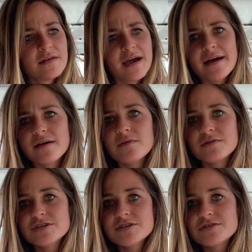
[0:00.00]
yeah,
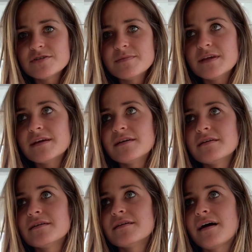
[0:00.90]
oranges or something.
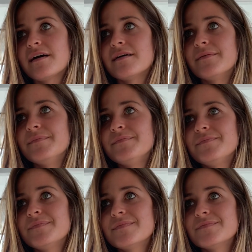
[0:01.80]

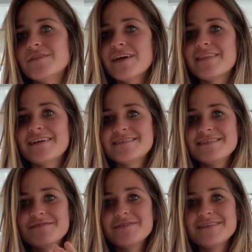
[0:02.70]
So yeah, that's
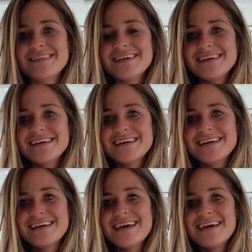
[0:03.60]
the food thing.
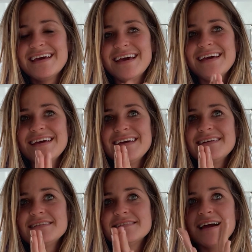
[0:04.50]

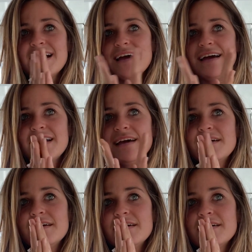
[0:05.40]
And
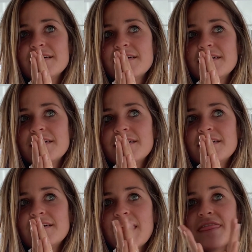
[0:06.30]
I
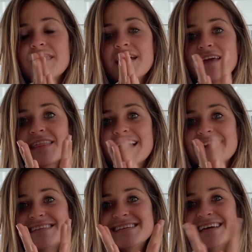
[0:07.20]
think
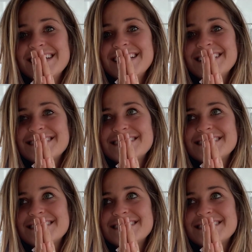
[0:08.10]
that's it.